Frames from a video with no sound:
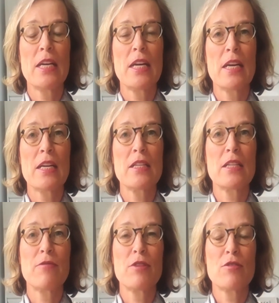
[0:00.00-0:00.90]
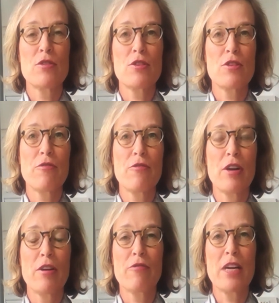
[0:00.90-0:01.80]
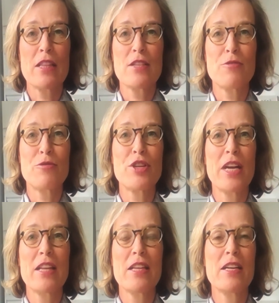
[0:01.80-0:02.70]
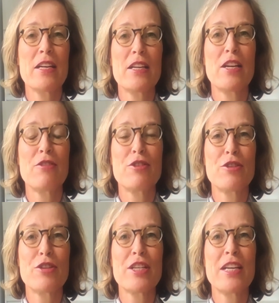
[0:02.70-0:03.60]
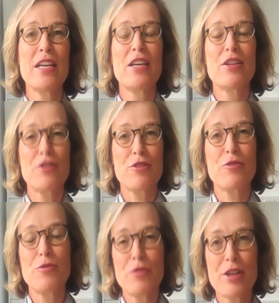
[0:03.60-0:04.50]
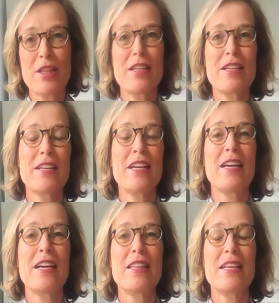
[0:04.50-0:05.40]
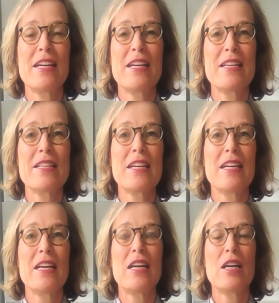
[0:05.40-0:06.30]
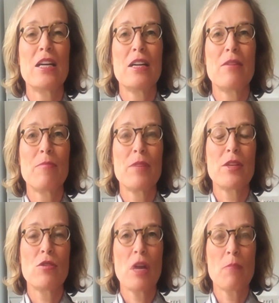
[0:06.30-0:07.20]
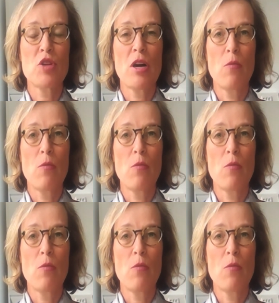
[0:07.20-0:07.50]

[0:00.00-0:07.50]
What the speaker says: And if you sort of write this all together, .org, then at the end, you come to our